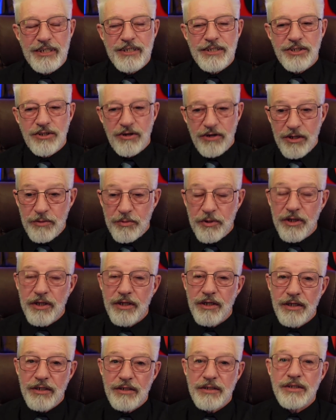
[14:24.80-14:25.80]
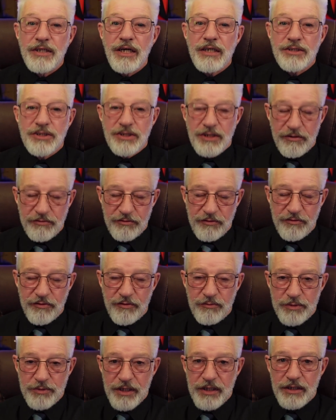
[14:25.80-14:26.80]
So anybody that does suffer
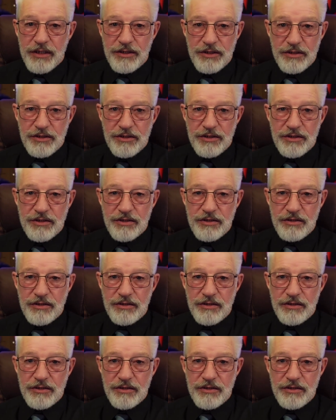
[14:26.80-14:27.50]
from tinnitus,